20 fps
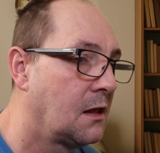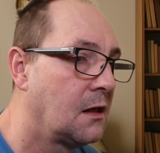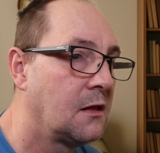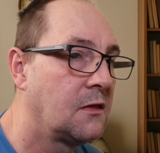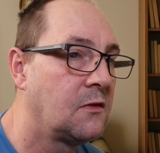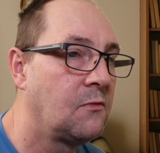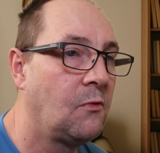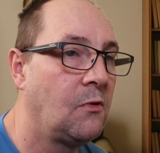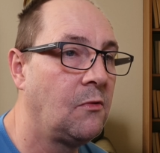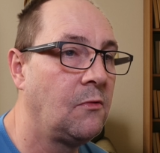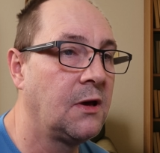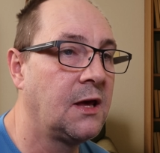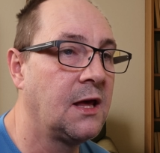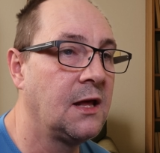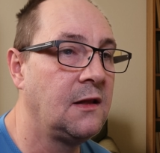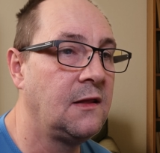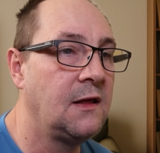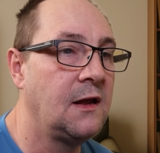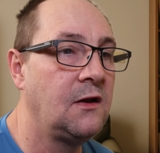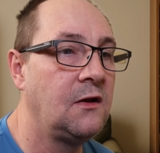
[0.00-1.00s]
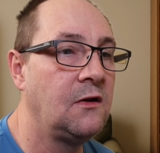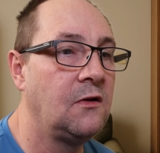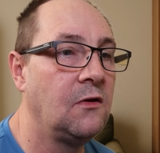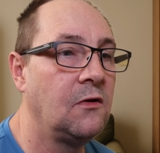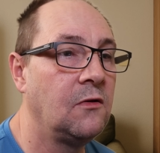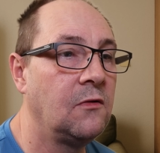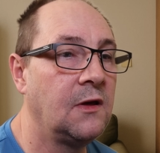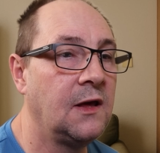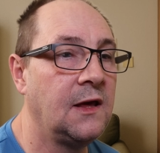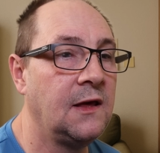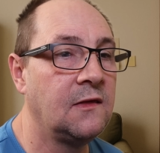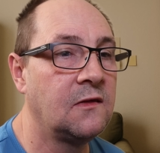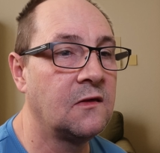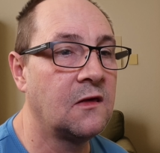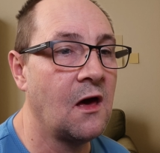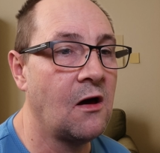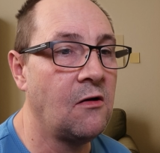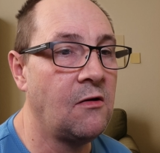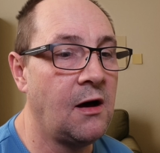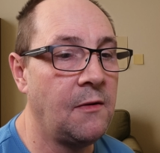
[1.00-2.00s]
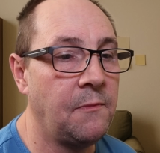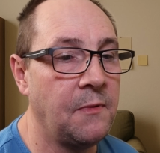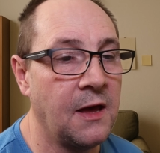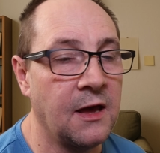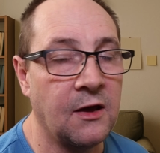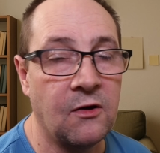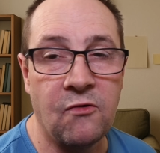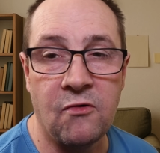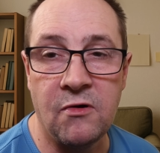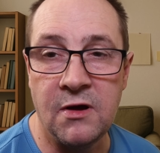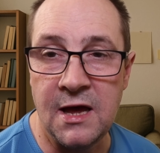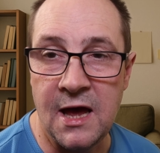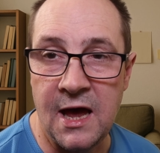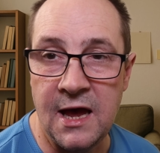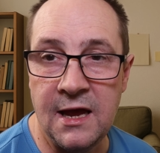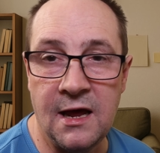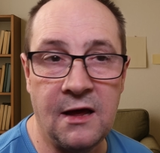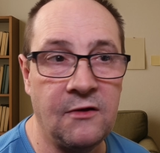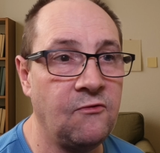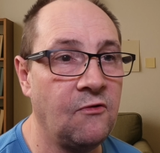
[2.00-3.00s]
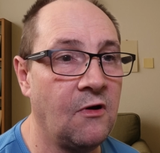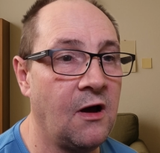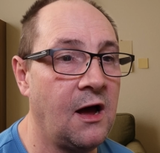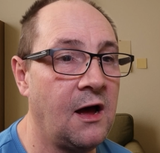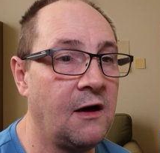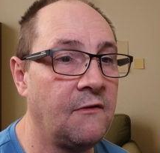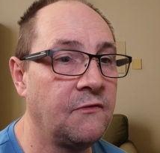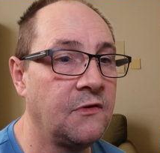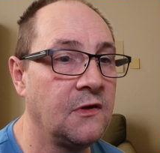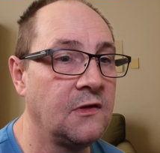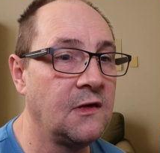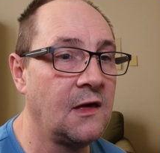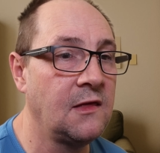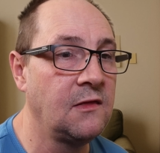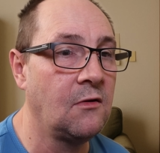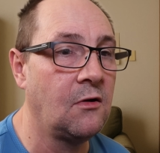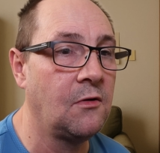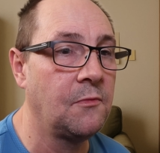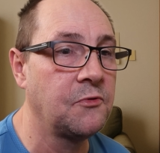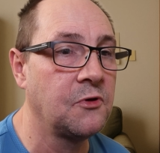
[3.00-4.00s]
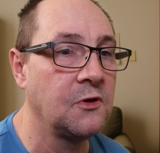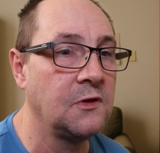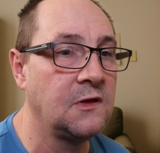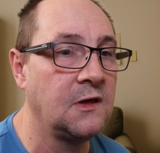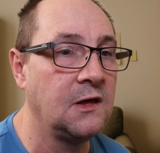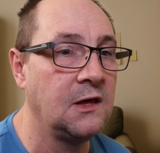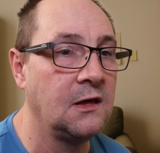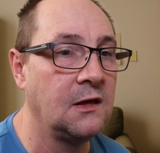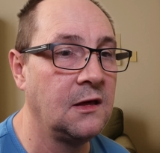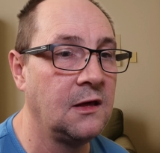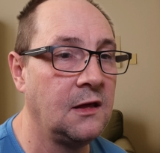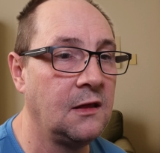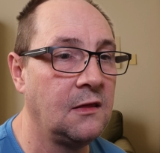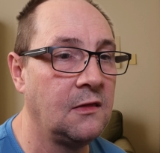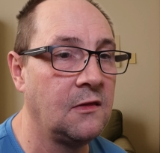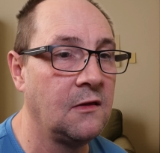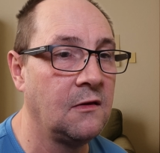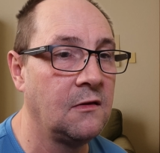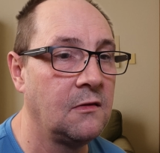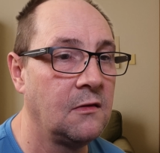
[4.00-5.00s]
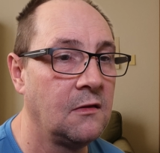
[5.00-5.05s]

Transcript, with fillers: So what we can then do is go up and create a draft. There's other options here in the